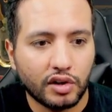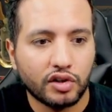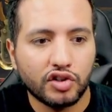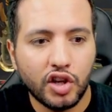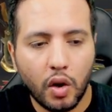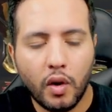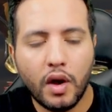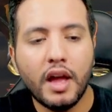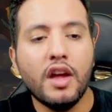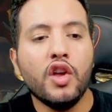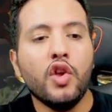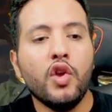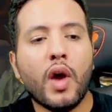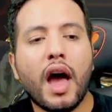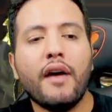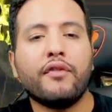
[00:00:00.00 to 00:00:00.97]
So
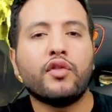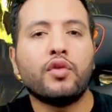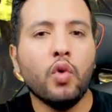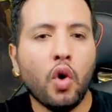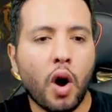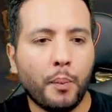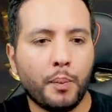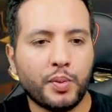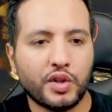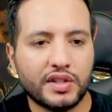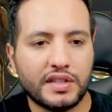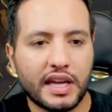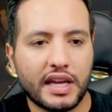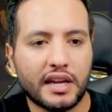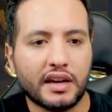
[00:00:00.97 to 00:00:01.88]
you have two options here,